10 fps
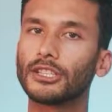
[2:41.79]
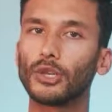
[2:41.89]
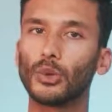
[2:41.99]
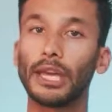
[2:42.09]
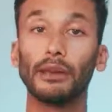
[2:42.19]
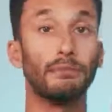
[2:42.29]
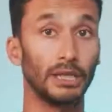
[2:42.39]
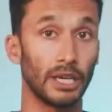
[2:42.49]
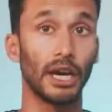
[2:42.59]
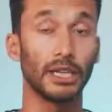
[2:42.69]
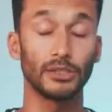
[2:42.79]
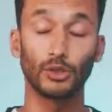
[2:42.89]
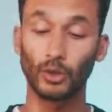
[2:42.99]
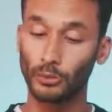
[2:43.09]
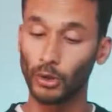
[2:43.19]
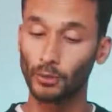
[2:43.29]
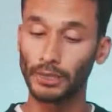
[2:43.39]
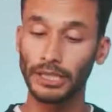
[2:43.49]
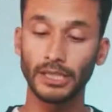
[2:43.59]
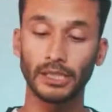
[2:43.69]
okay because, drum roll
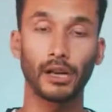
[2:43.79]
please,